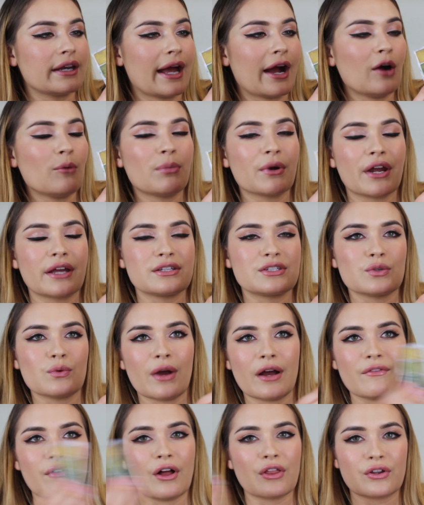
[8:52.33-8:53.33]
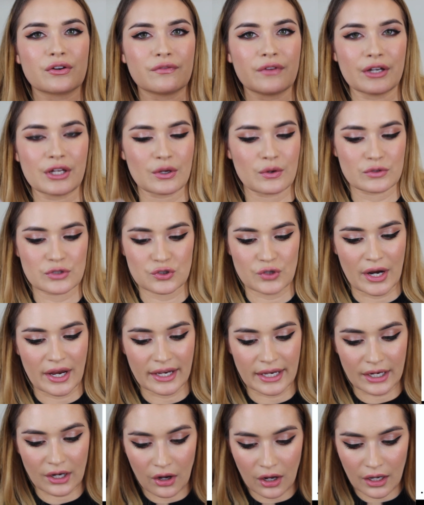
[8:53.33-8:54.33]
now, but I do have other videos
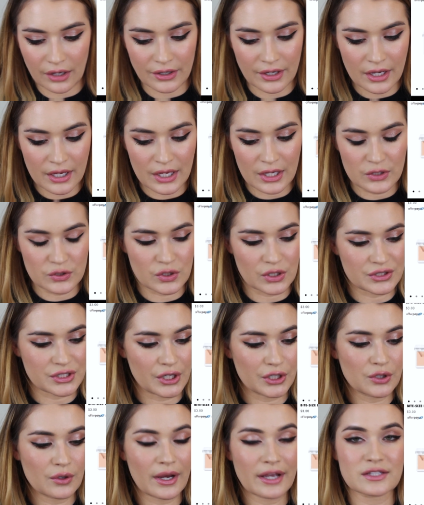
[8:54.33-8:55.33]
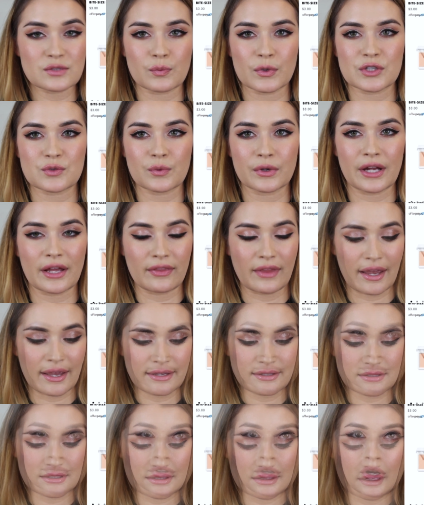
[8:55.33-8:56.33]
trying it on. So I'll tell you guys which one I
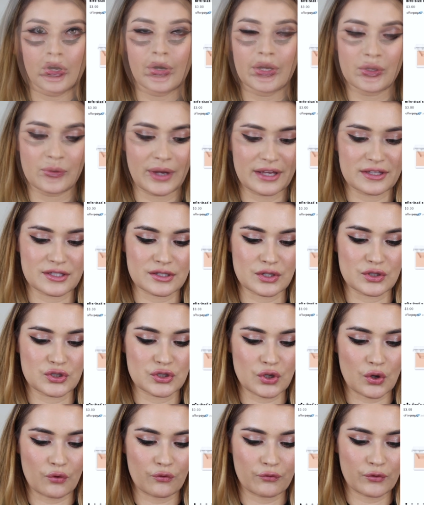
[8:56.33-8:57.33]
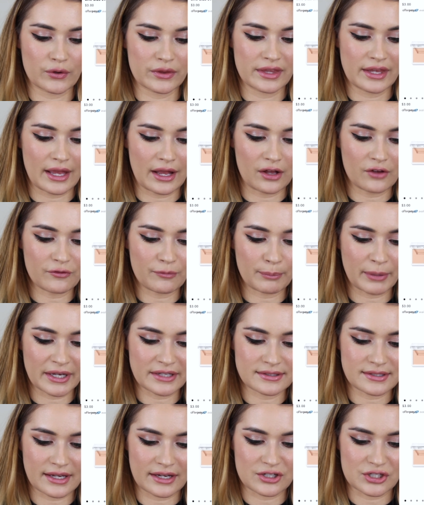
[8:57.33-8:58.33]
liked. Alright you guys, so for the e.l.f.
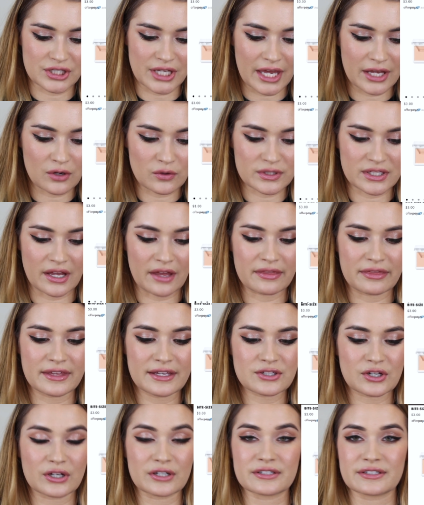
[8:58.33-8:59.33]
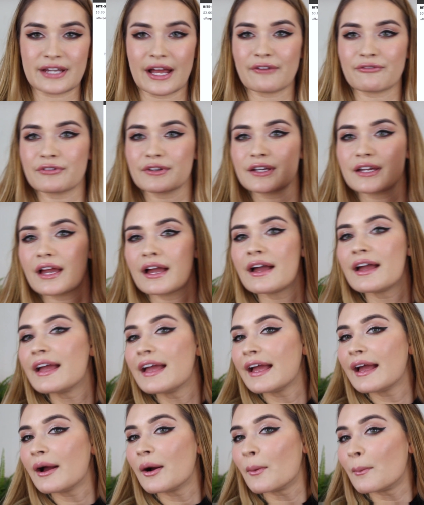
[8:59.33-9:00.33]
Bite Size Shadows, these are definitely
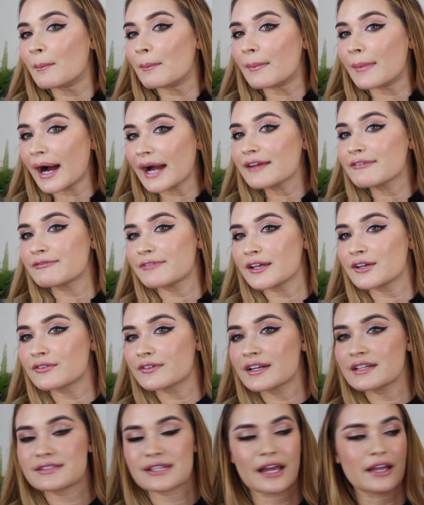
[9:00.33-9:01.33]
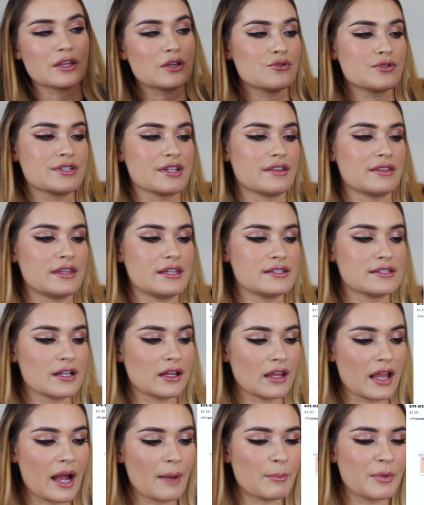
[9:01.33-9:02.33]
my favorites. I use these a
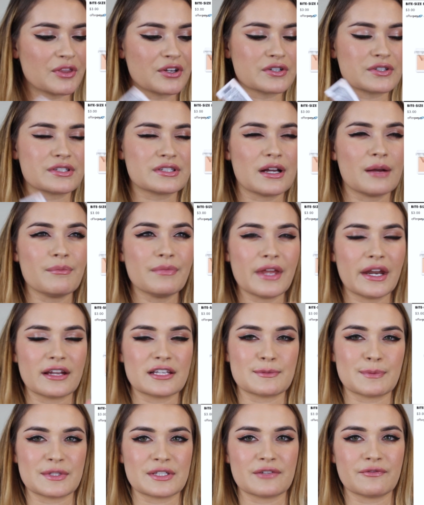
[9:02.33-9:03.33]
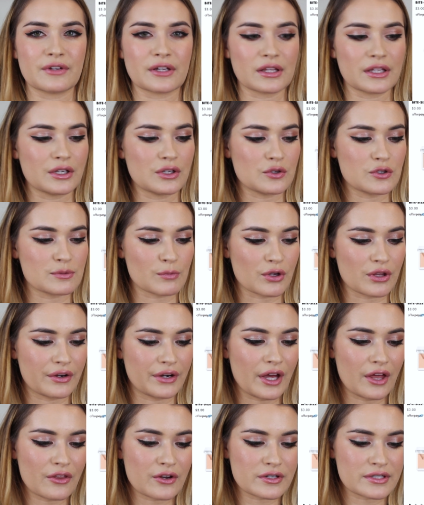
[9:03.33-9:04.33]
lot, but there's some that I specifically use more
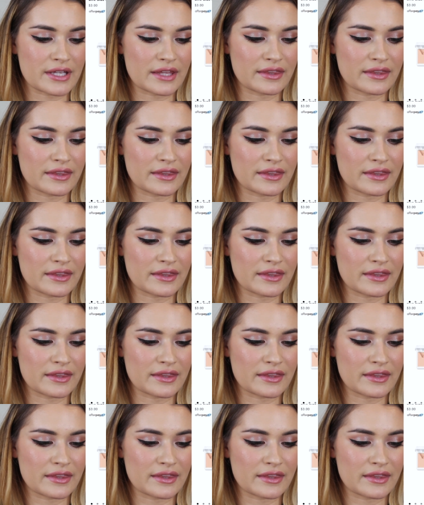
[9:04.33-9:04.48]
than others,